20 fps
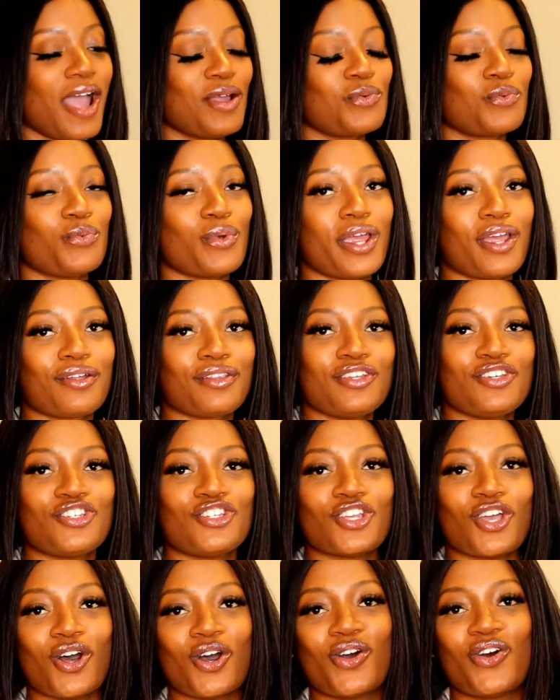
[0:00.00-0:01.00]
I rarely
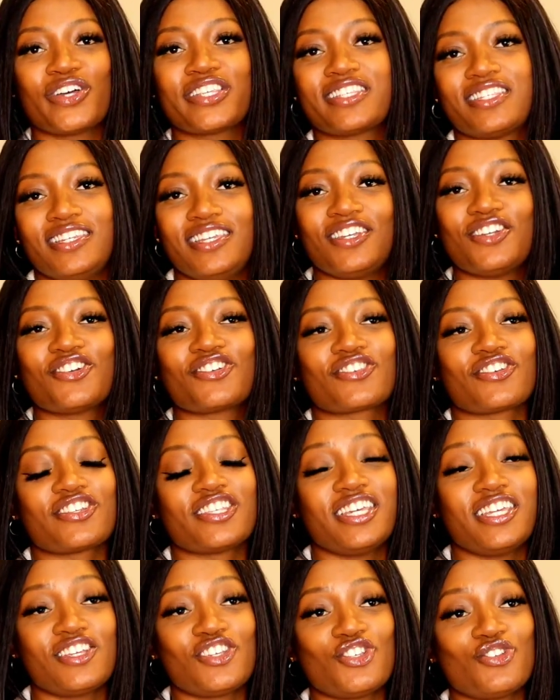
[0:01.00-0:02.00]
show sneakers or
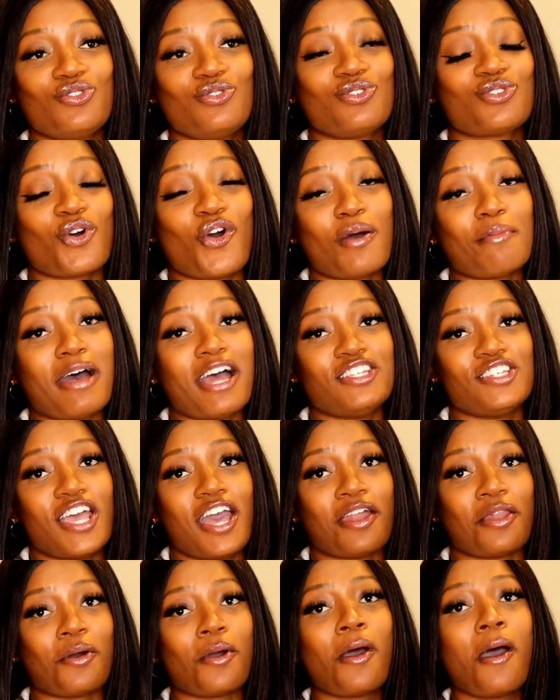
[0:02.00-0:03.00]
tennis shoes on my
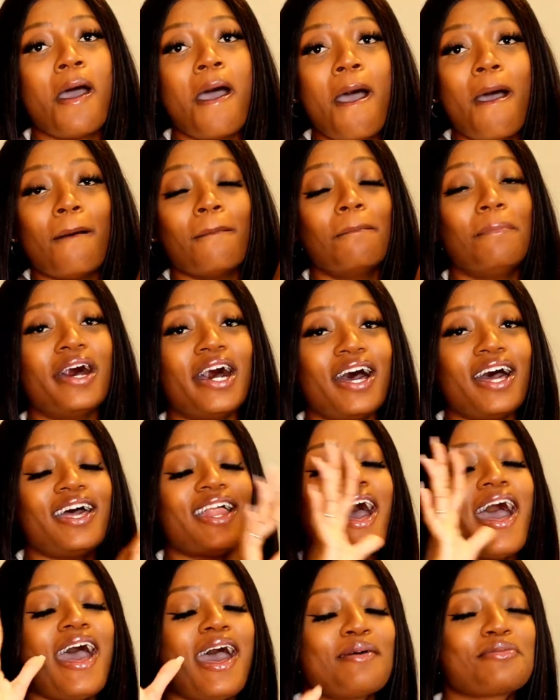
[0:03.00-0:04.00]
channel, but
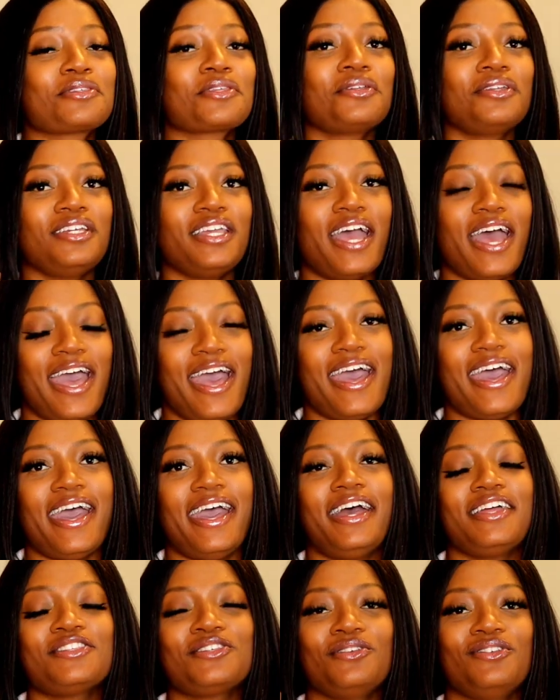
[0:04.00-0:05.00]
I absolutely
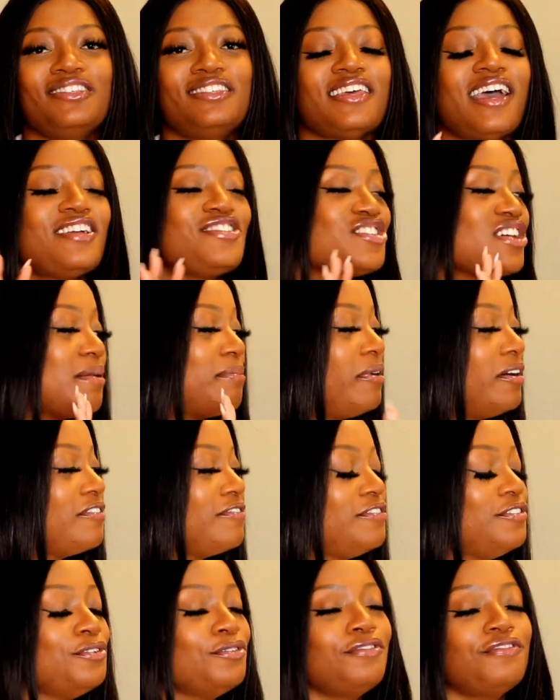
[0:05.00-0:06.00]
had to snatch up
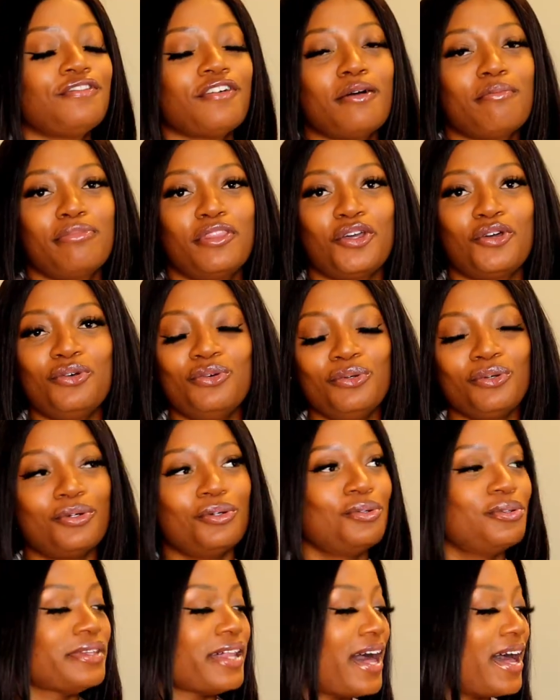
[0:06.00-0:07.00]
a few from the
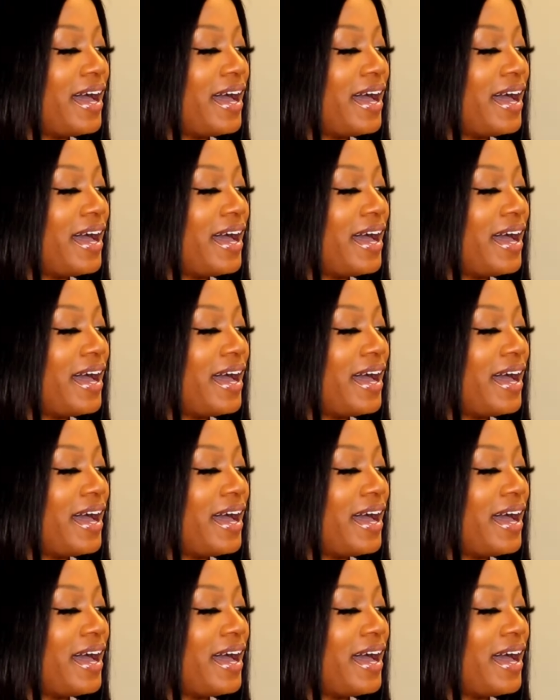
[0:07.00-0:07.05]
Cuccoo